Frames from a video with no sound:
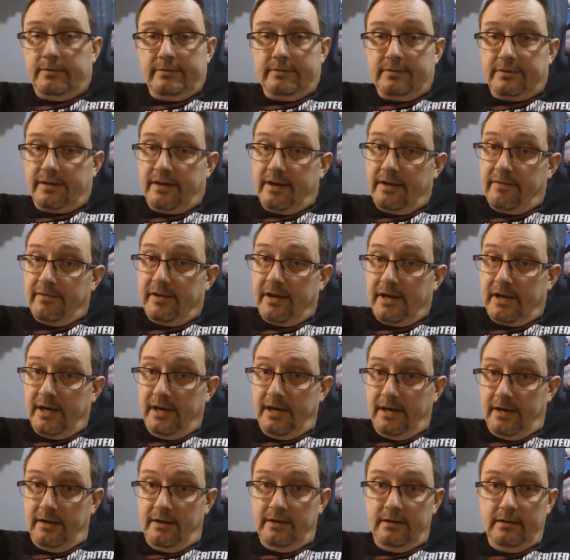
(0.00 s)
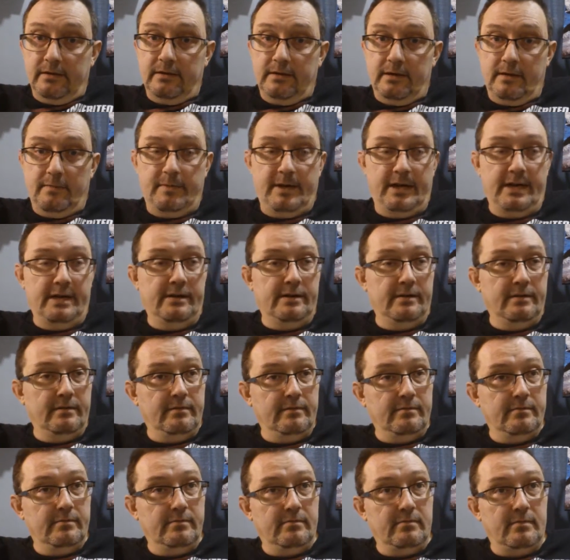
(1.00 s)
Stuff like that.
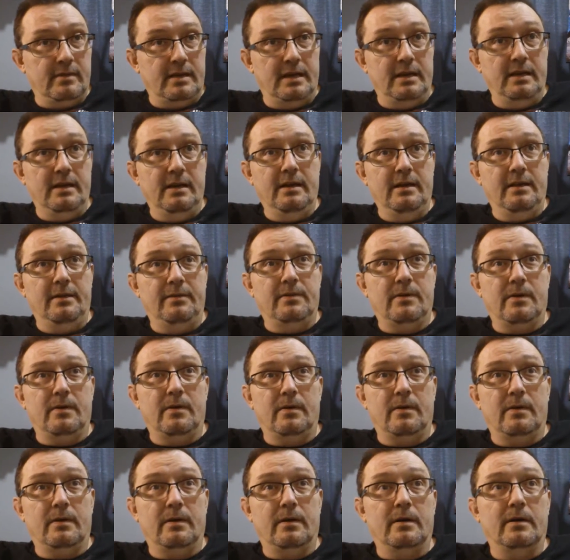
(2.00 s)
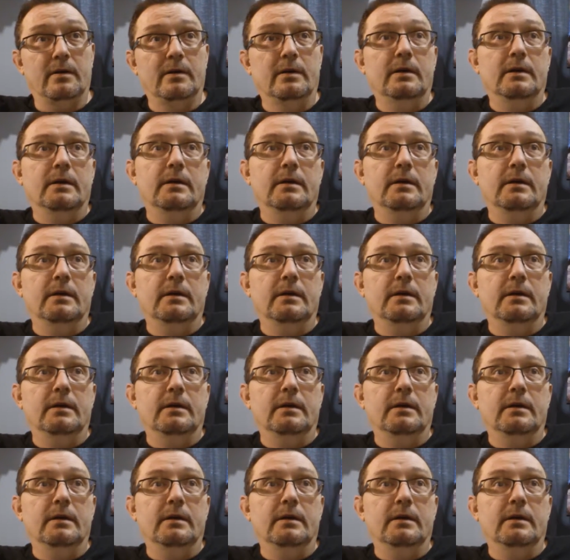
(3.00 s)
Kids are